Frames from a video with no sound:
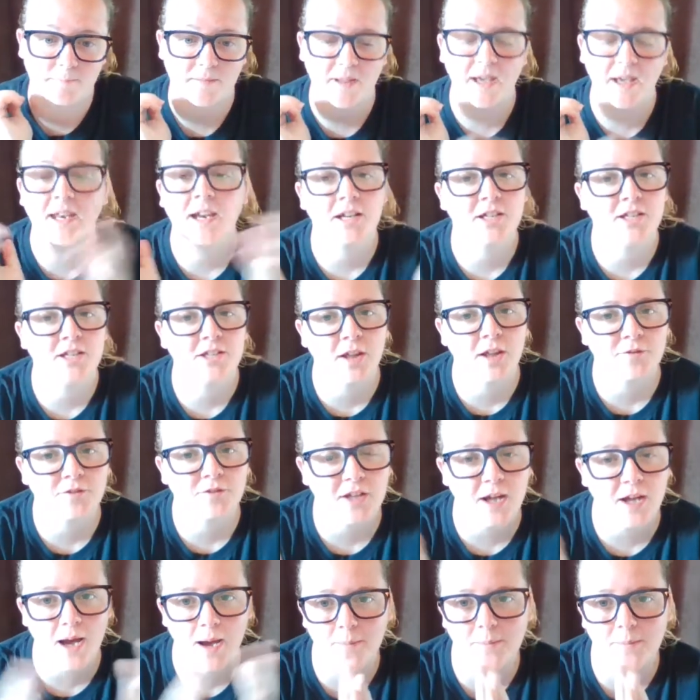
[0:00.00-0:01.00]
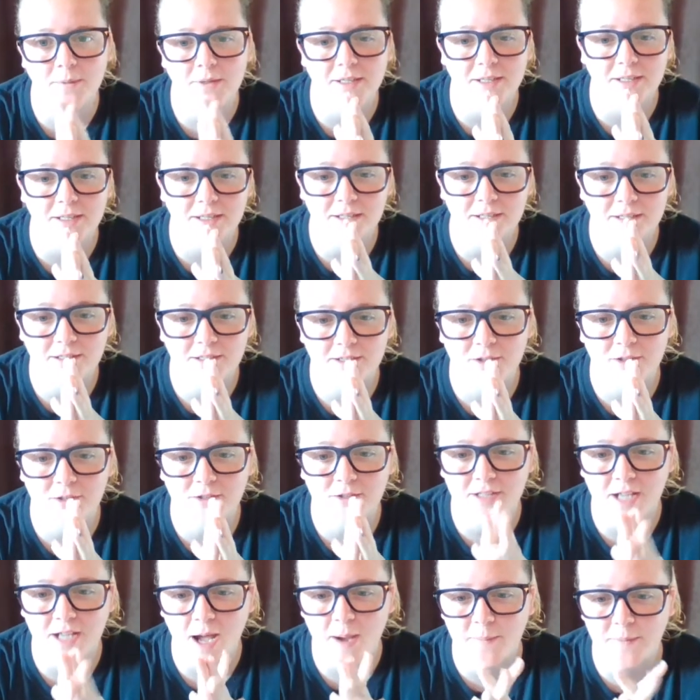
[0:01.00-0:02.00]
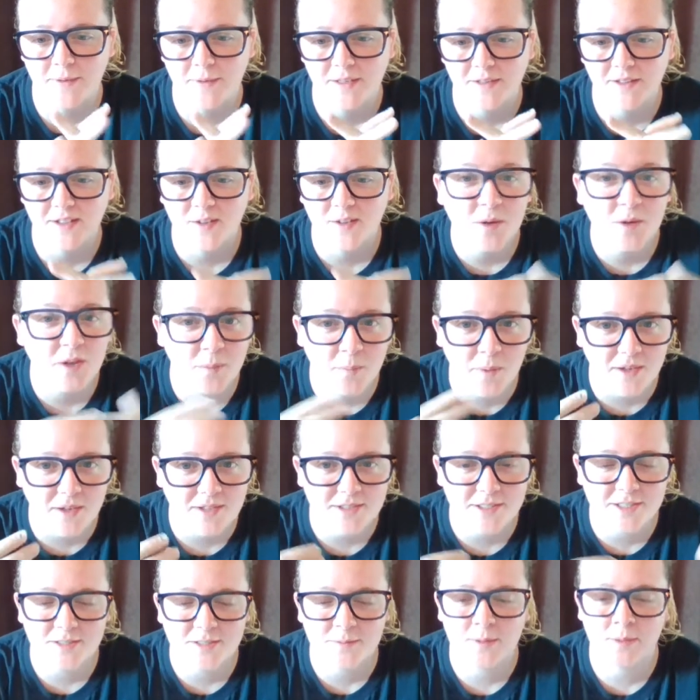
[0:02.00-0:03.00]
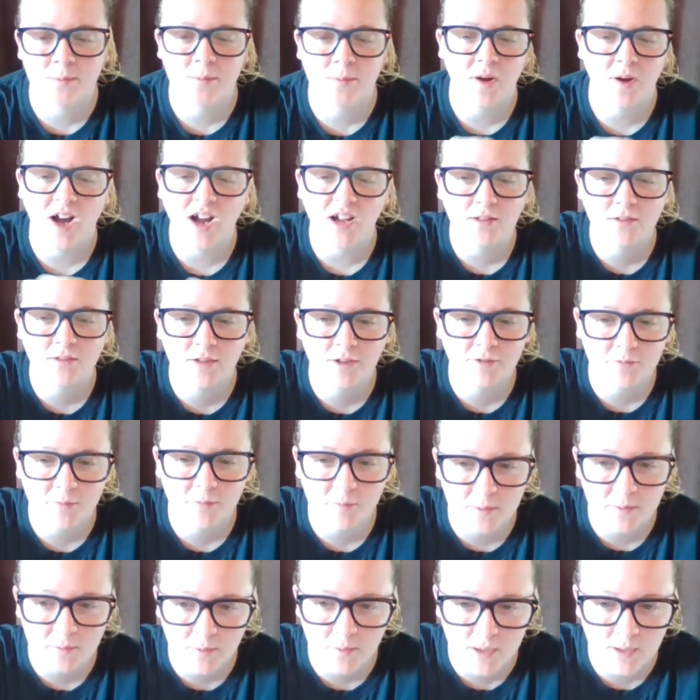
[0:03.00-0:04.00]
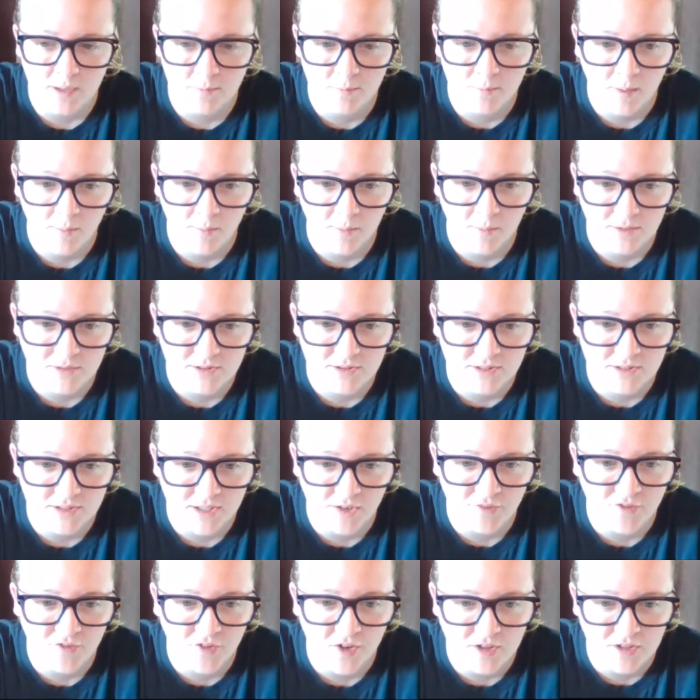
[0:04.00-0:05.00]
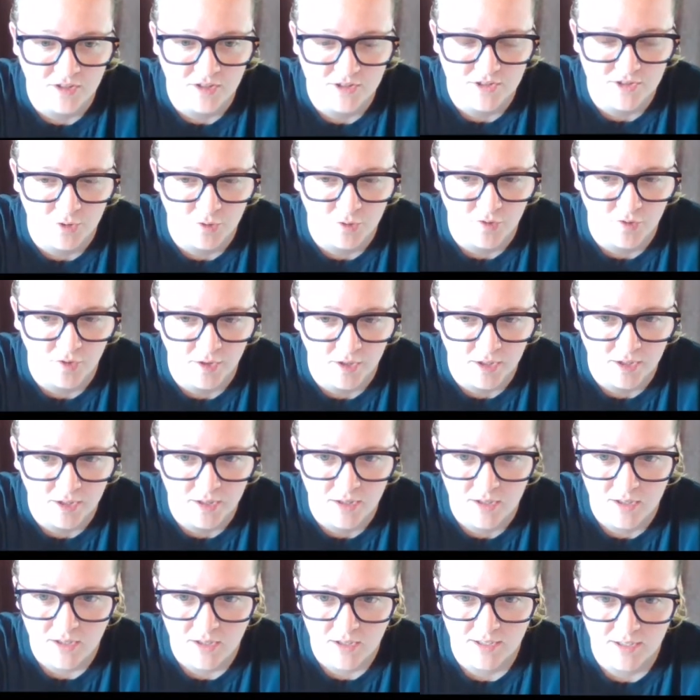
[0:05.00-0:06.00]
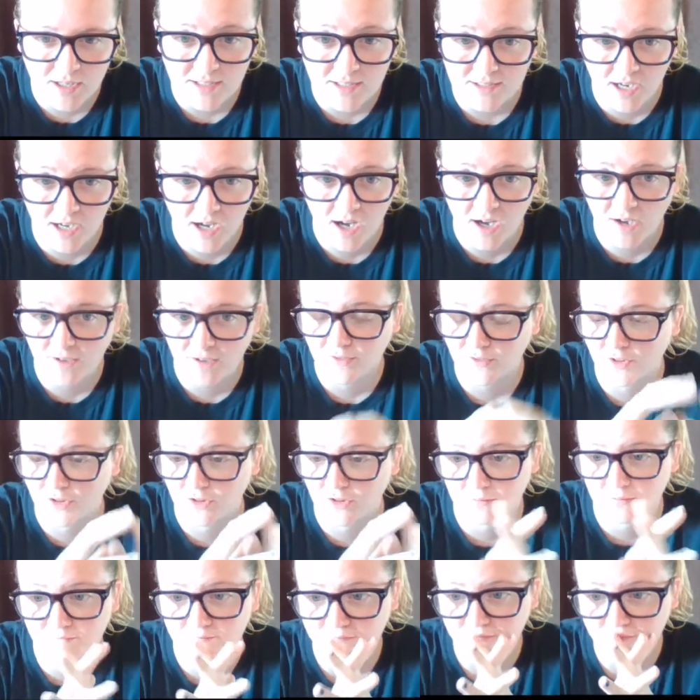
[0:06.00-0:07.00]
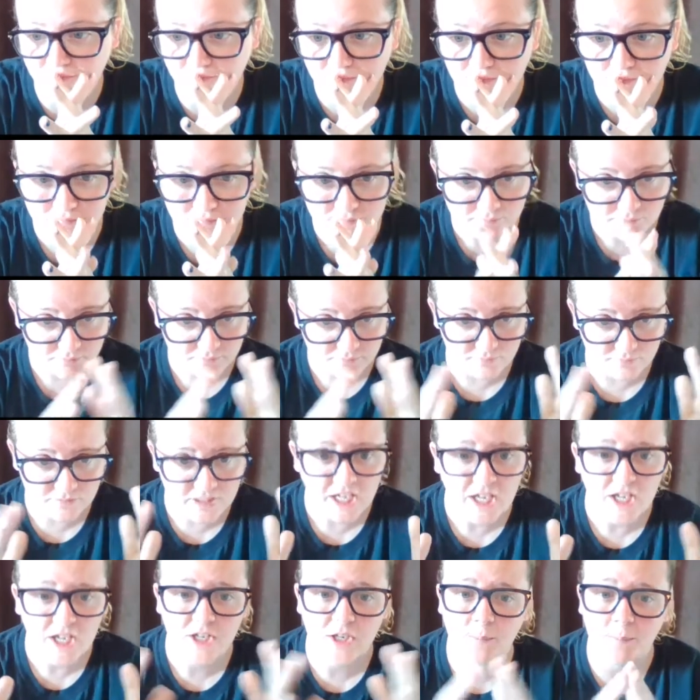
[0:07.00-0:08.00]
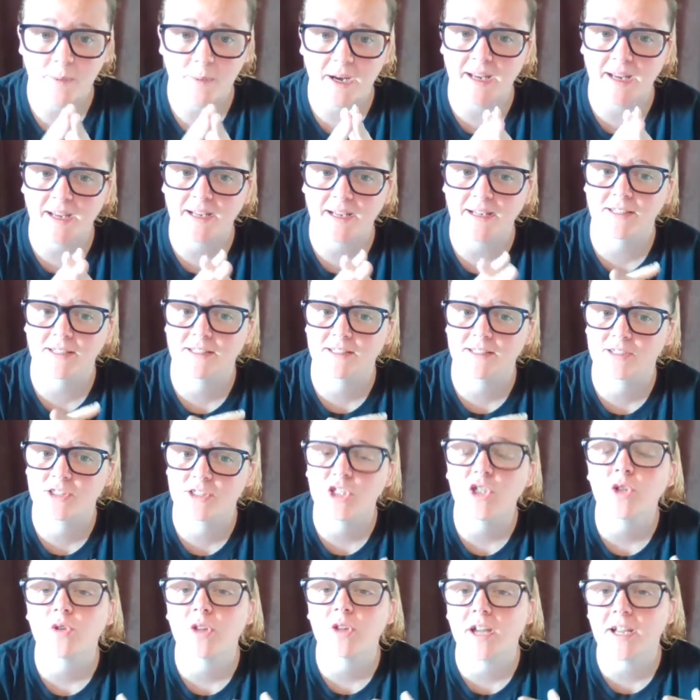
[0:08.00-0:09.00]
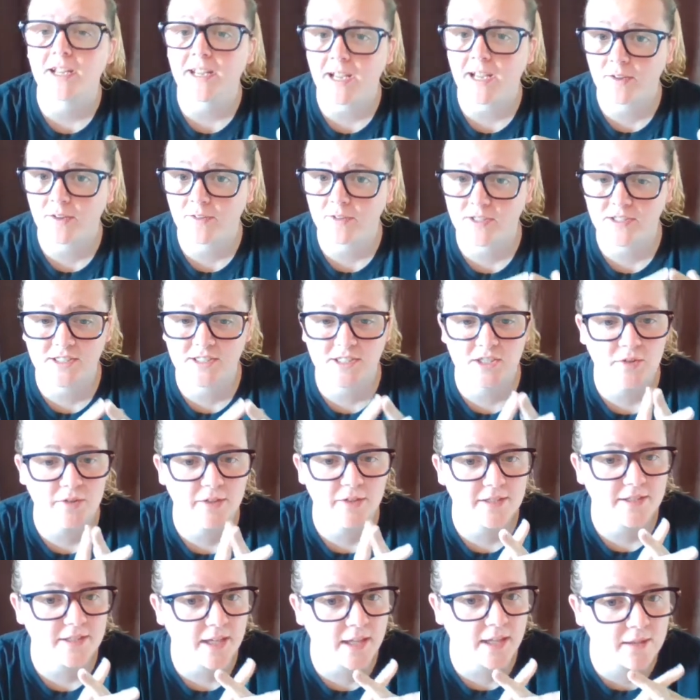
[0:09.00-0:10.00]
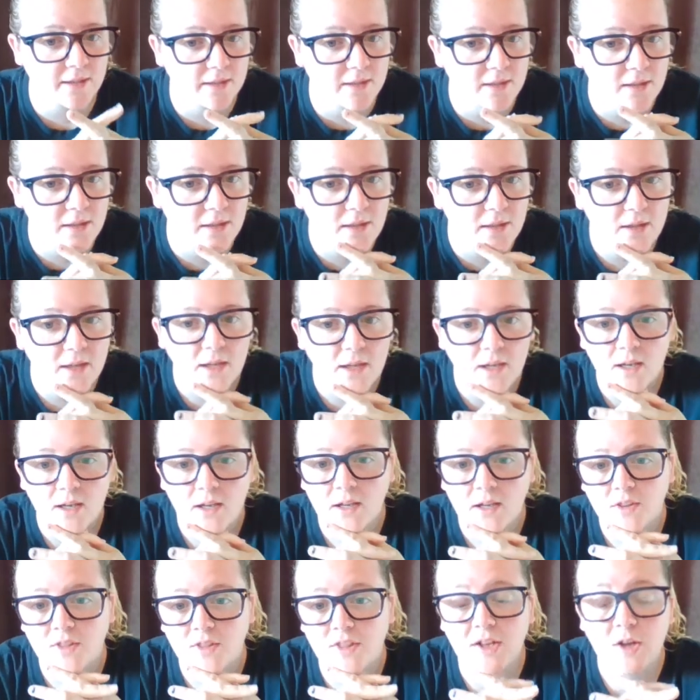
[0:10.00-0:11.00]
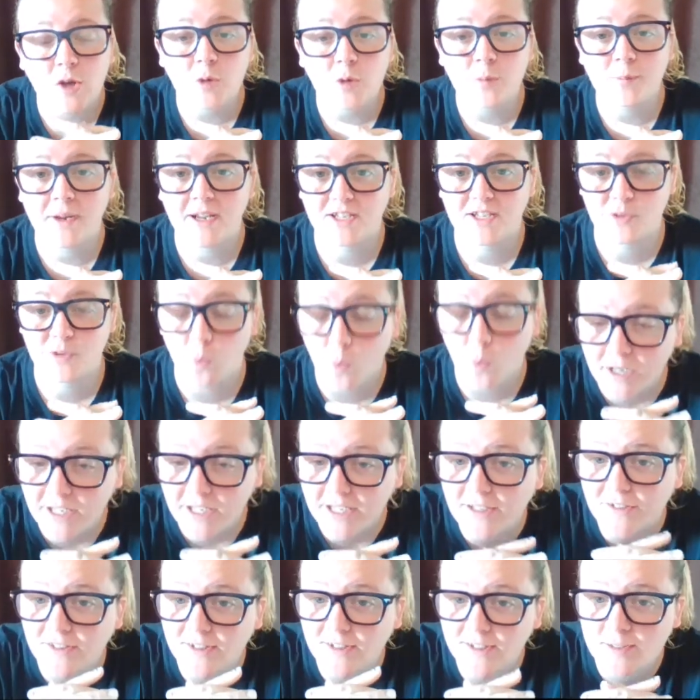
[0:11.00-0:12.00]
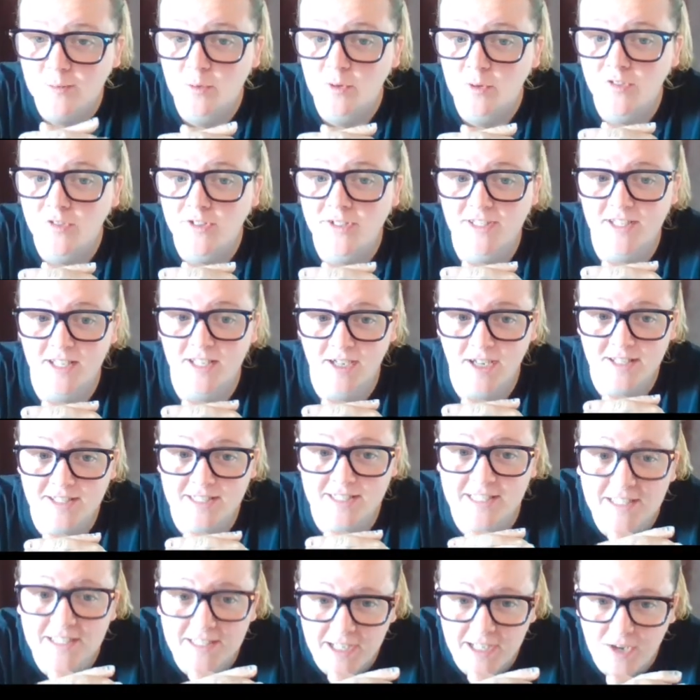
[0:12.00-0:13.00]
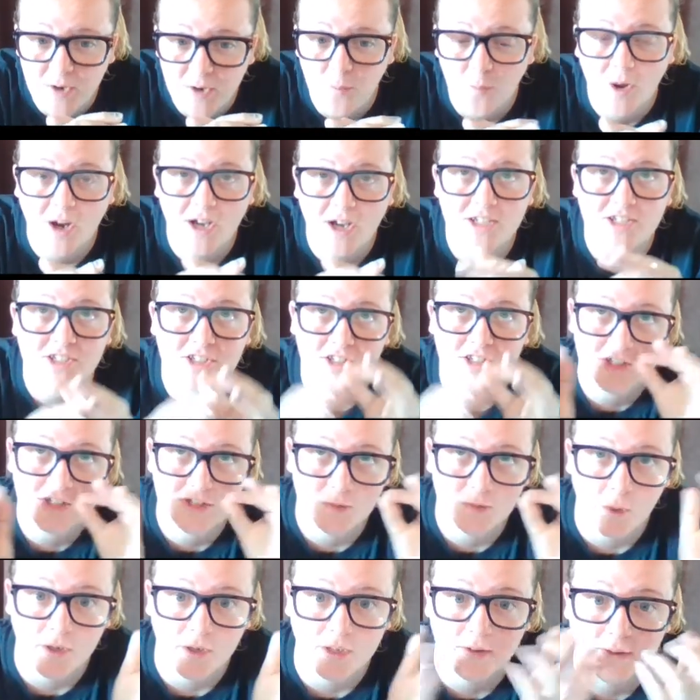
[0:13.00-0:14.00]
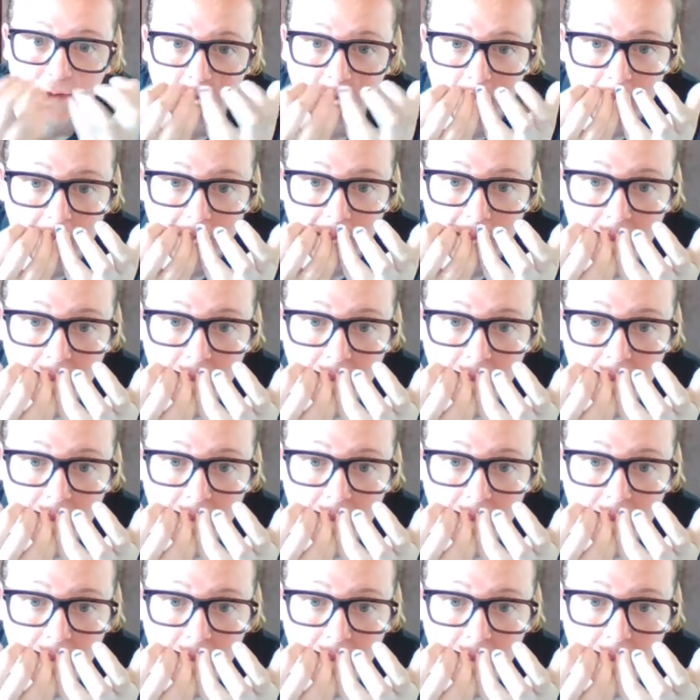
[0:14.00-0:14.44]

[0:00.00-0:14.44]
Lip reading: And I loved comedy. There's comedy, like when the bus hits people. I love when people get hit by buses. I find it so funny. That's awful. Number eight is, do you like how the series ended? They could make 20 of these movies and I'd sit down and watch 20 of them.